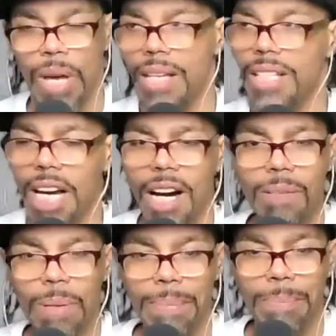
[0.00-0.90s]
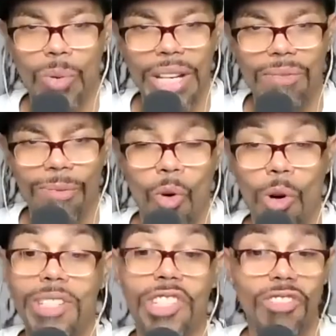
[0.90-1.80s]
young people
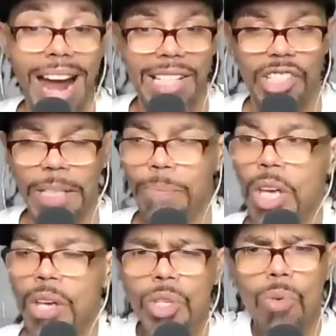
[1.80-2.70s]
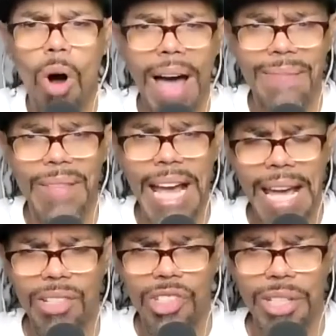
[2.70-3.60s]
inform strategy. You all have the
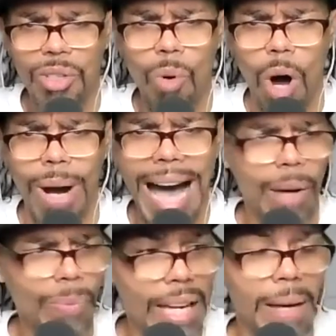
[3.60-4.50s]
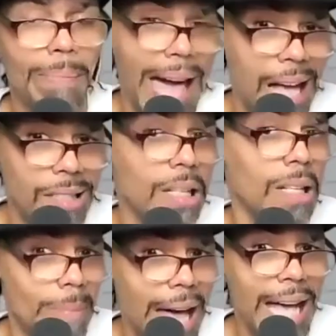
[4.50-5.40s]
energy. You all were out there, masked,
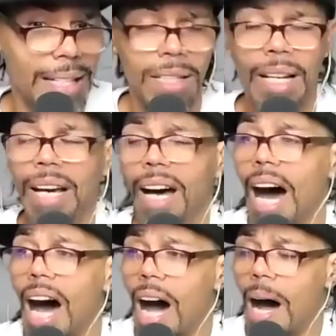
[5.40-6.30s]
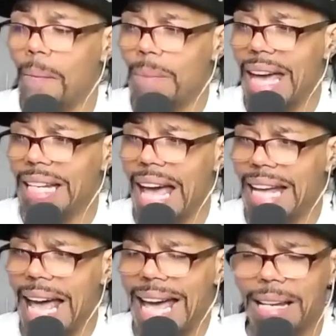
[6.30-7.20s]
unmasked,
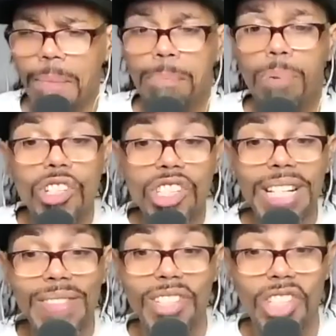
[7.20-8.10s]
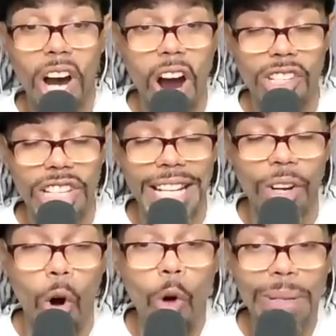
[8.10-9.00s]
and pushing the charge, and
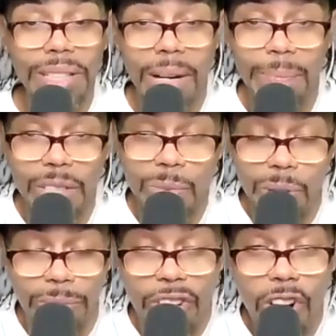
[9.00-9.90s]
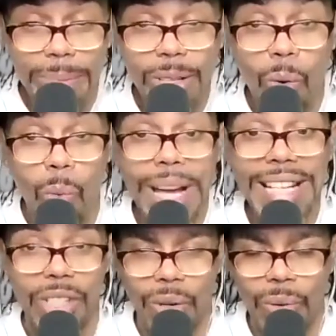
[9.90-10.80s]
opened up this proverbial
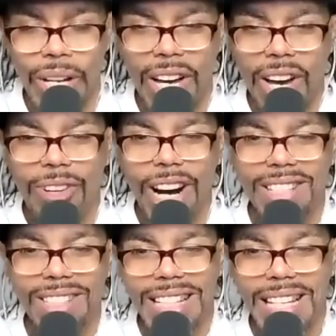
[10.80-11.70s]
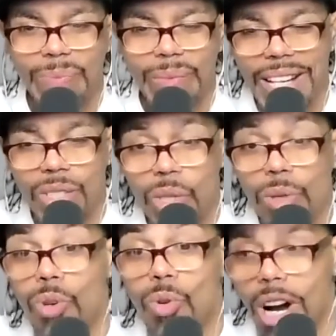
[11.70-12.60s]
window for us to get things
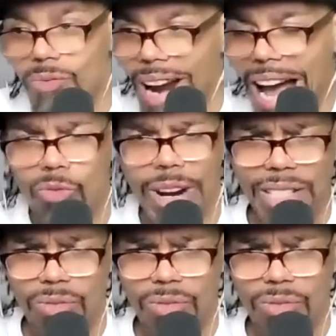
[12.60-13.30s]
through around race